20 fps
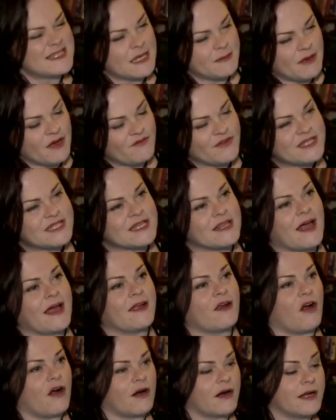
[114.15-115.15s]
Some of it's
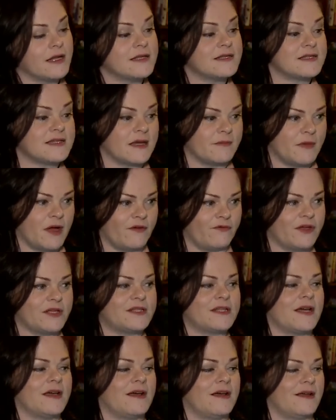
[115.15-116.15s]
lighthearted, some of
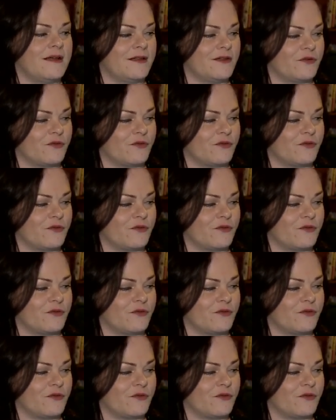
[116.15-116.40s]
it, uh,